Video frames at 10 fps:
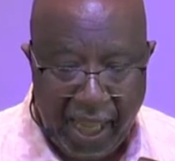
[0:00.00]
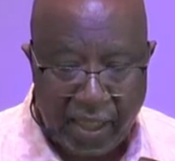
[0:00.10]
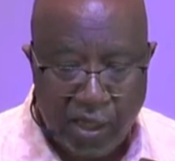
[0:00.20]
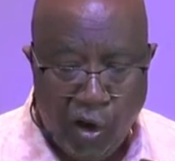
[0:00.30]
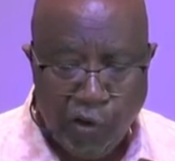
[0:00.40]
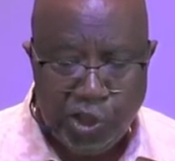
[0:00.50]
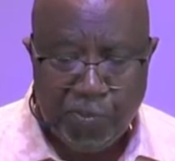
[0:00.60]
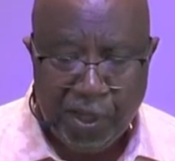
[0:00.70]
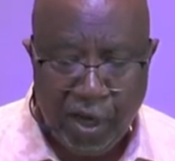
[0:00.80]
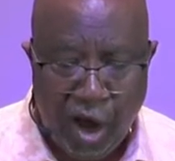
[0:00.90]
The Holy
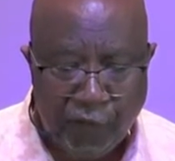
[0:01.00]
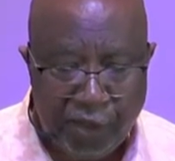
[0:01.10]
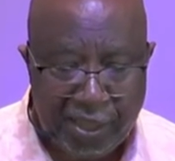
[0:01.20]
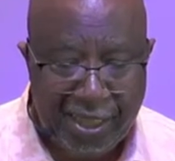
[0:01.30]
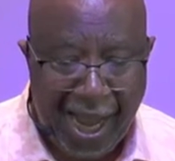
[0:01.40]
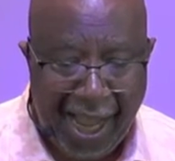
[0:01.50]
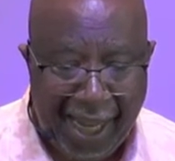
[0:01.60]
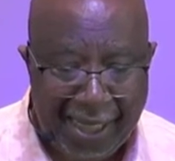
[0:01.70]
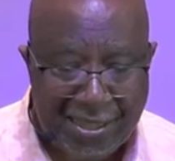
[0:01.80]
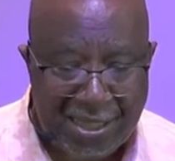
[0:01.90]
Spirit often
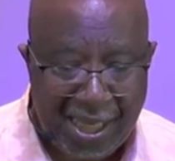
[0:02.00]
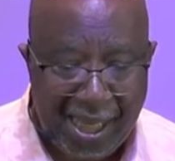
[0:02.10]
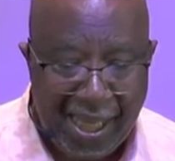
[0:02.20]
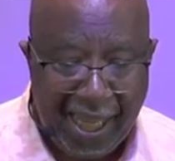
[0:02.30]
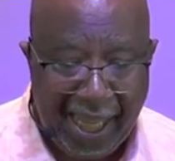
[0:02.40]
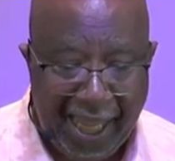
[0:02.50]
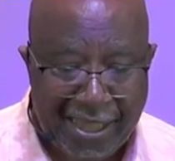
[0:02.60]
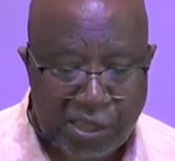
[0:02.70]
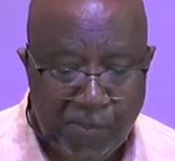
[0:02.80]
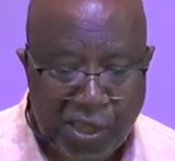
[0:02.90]
guides
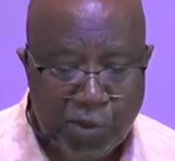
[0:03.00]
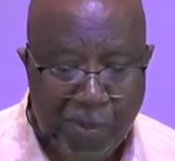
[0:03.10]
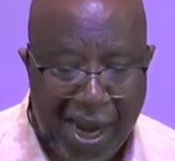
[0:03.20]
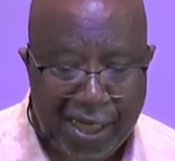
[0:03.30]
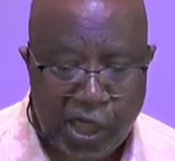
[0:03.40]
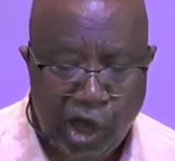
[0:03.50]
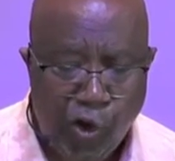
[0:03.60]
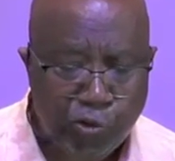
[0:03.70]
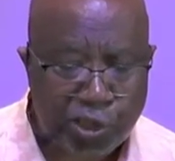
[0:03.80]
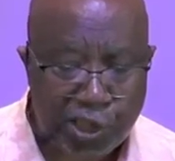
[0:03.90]
as much by
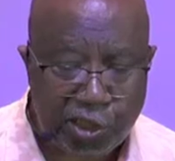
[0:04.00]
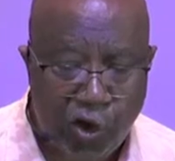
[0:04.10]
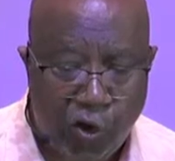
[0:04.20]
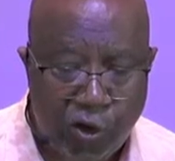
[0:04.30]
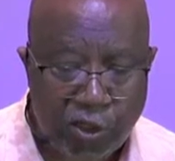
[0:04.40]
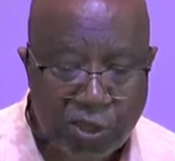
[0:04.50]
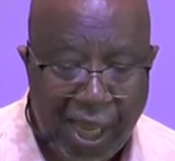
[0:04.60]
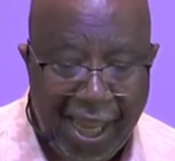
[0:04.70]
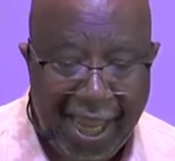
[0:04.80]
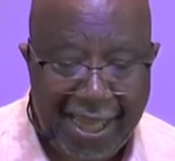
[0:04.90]
closing doors
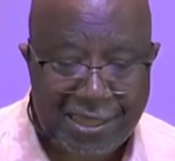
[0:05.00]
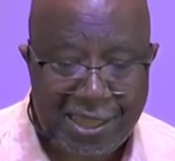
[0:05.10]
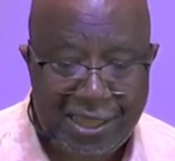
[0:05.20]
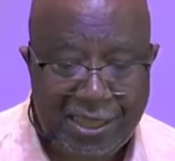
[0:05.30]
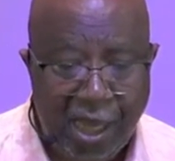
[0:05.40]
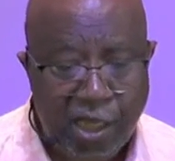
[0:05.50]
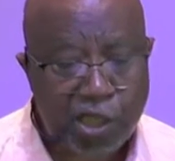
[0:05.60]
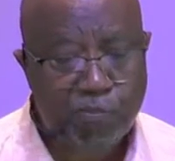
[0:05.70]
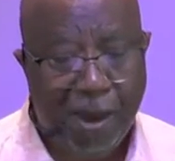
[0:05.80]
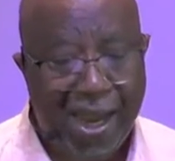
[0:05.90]
as he
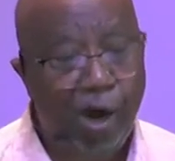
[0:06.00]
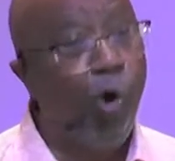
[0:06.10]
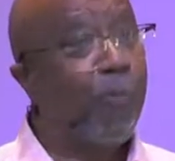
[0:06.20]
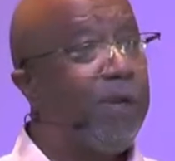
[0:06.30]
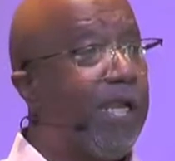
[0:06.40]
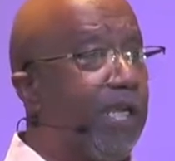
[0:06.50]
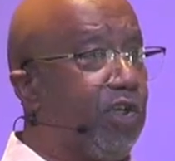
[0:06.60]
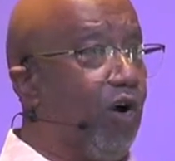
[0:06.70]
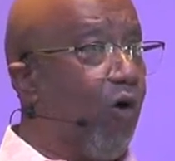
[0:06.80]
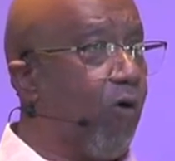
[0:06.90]
does by opening
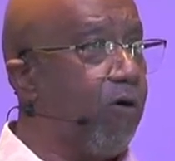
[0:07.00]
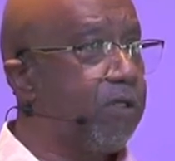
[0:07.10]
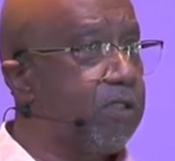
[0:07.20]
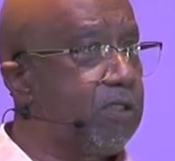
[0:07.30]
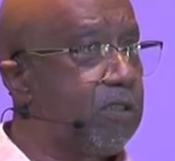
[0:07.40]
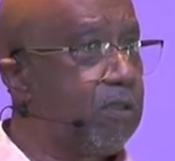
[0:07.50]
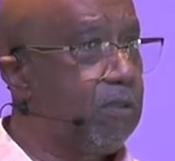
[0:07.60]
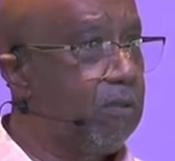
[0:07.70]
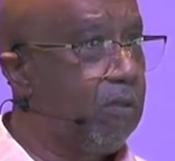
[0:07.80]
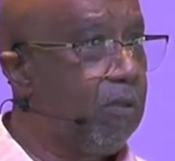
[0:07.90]
doors.
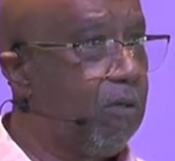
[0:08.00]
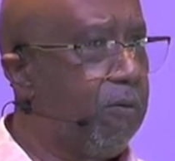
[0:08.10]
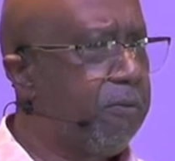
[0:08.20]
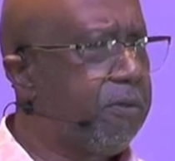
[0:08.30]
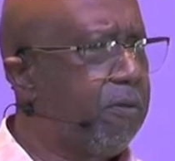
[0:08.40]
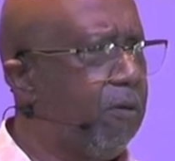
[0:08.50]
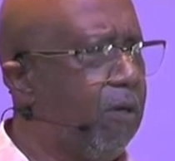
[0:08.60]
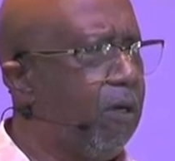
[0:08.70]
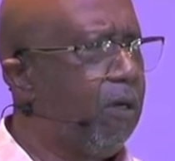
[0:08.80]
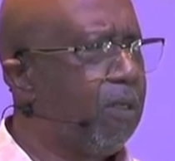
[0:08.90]

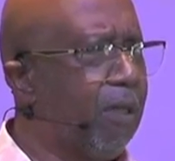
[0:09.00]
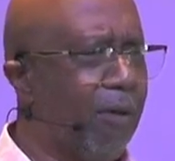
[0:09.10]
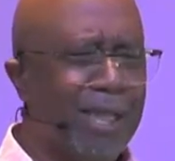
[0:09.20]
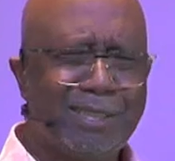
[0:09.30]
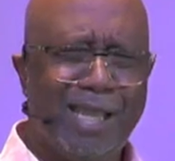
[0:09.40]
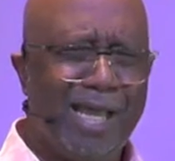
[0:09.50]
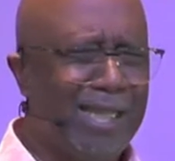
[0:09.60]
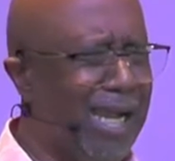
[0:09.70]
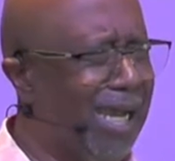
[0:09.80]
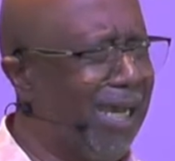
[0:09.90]
No, that's
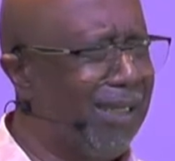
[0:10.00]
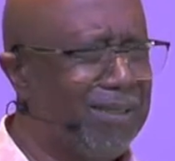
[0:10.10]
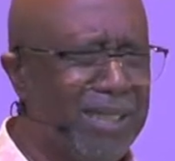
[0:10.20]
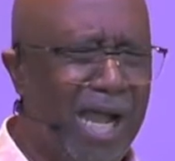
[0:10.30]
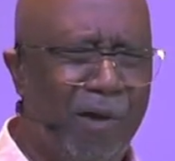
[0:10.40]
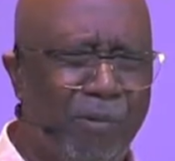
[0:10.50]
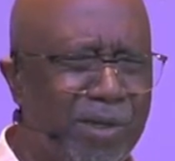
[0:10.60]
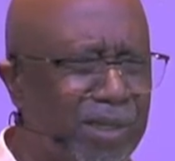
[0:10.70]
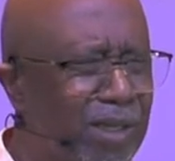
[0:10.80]
not God. God wouldn't have